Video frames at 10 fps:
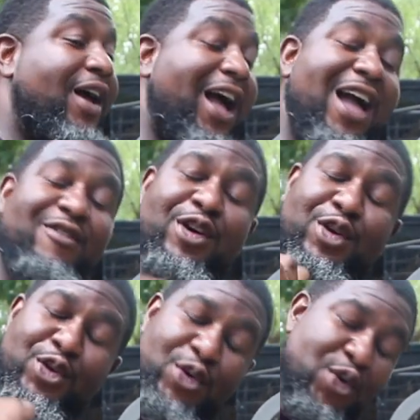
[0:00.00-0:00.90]
I have
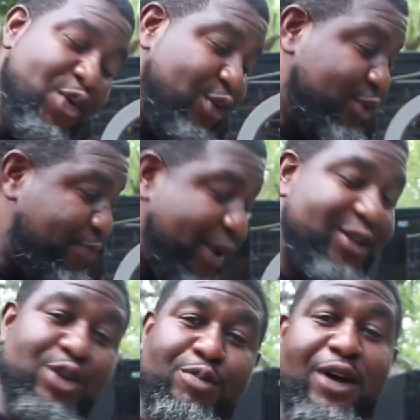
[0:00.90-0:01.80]
a new
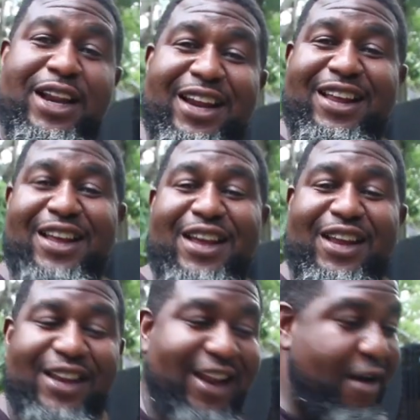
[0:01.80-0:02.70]
special buddy
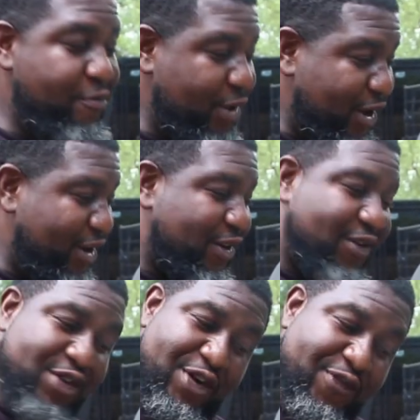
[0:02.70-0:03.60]
that I'm building
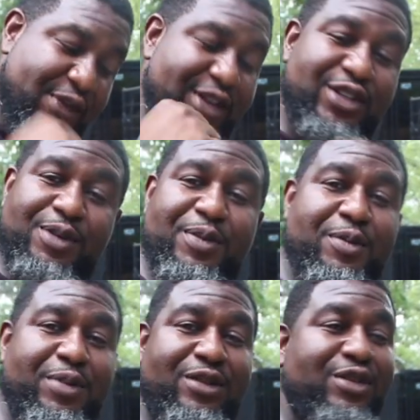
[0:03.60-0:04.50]
a good friendship and
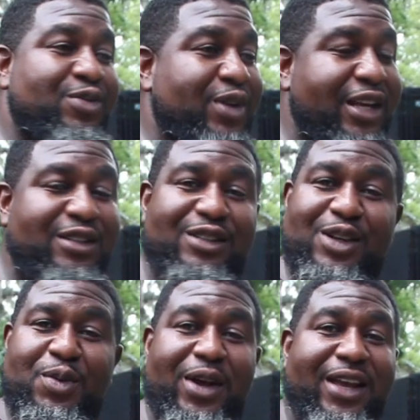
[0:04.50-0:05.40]
a business
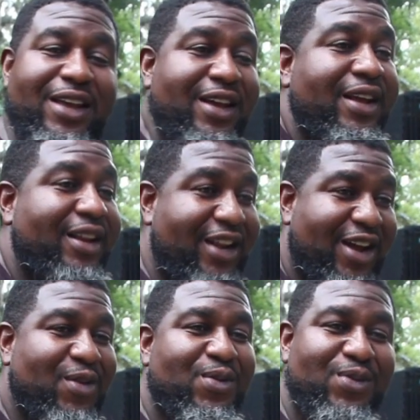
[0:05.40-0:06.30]
relationship with that
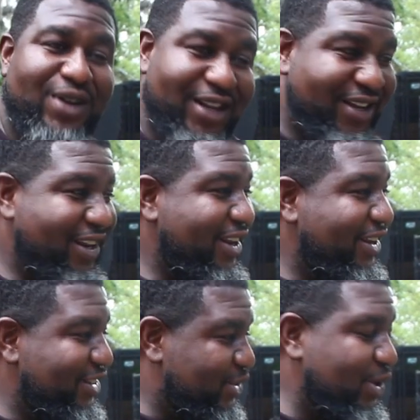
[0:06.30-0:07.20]
I really
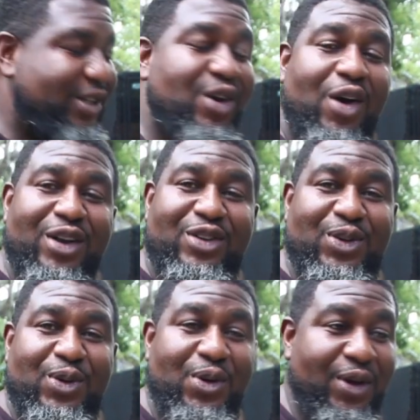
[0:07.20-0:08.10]
enjoy talking to.